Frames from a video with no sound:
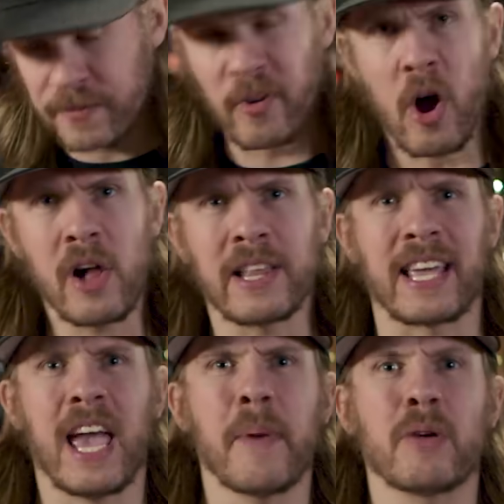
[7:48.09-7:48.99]
Fall.
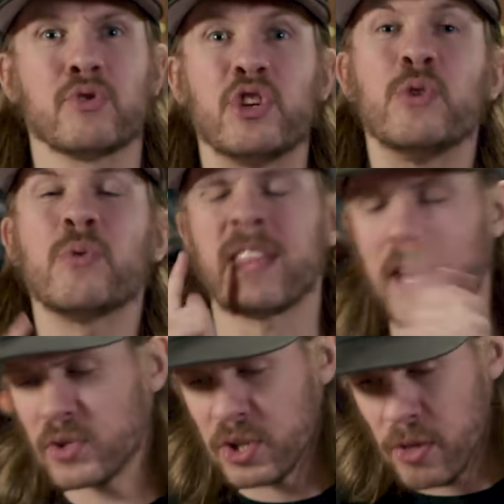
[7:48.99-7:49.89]
It came out in
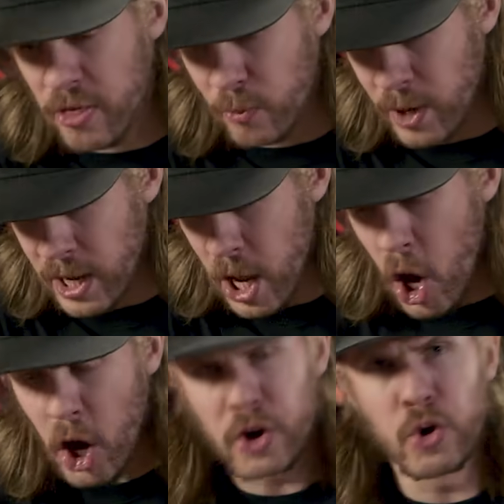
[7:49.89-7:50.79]
2003
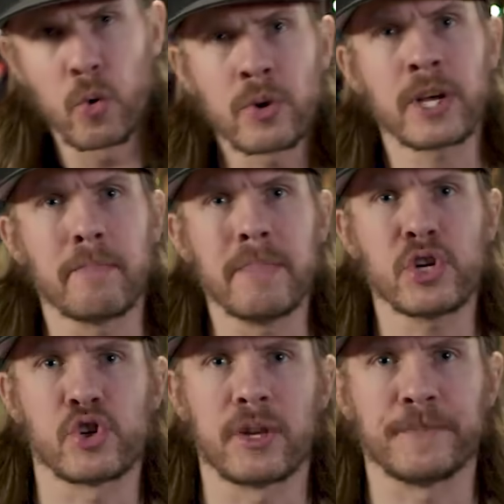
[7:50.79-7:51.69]
on Nordic
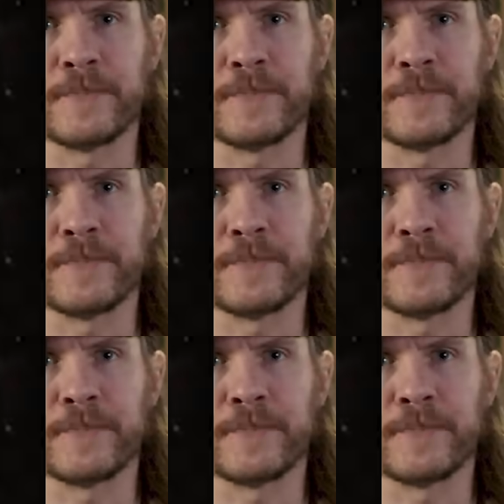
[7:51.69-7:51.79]
Mission.